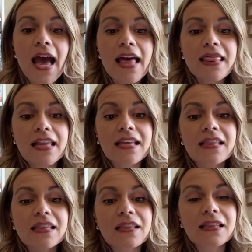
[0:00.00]
And
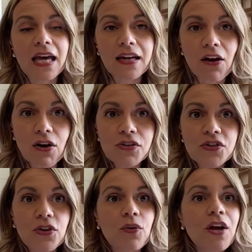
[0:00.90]
then
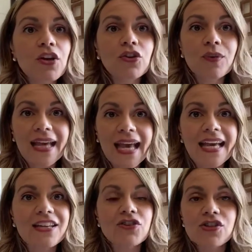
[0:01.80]
also, you
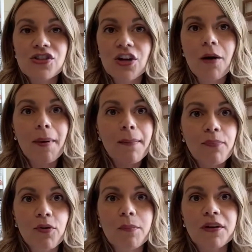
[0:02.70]
can't just stop at
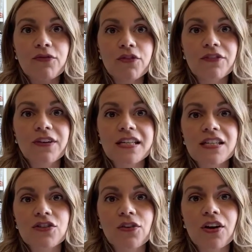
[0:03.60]
primitive reflex
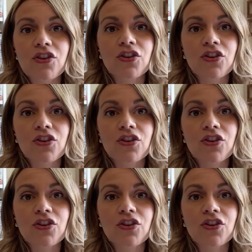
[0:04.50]
integration.